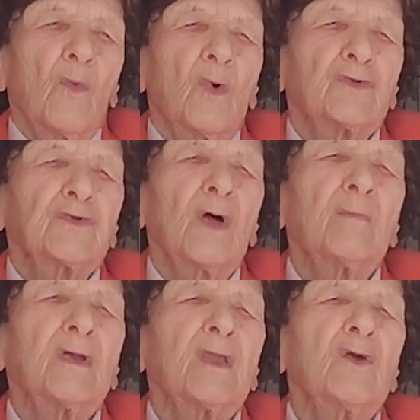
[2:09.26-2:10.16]
where
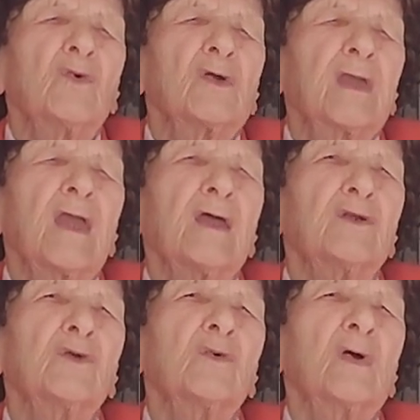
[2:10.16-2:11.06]
somebody who
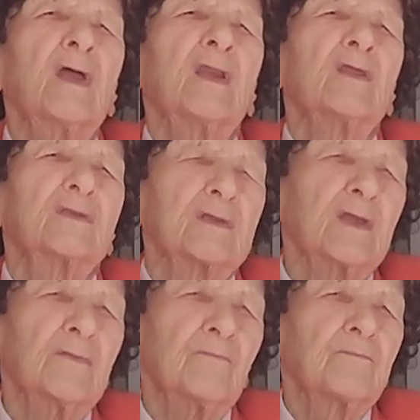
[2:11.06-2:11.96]
can't do
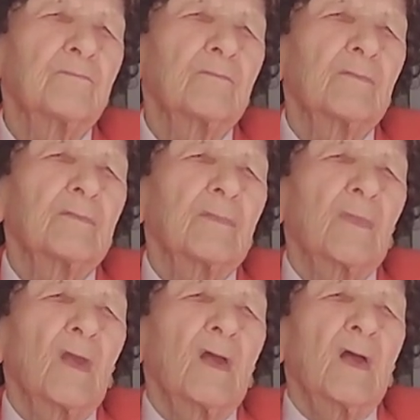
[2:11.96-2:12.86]
anything
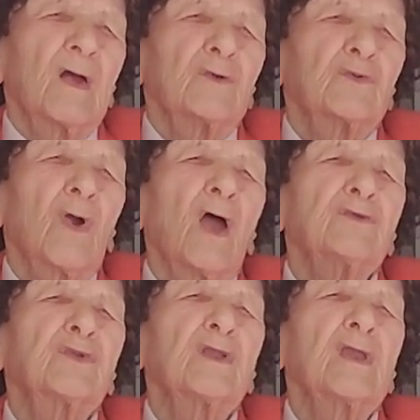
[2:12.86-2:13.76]

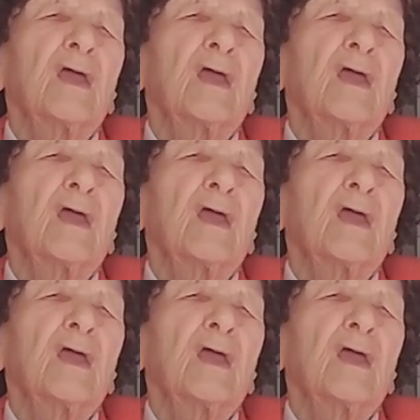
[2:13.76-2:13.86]
tries to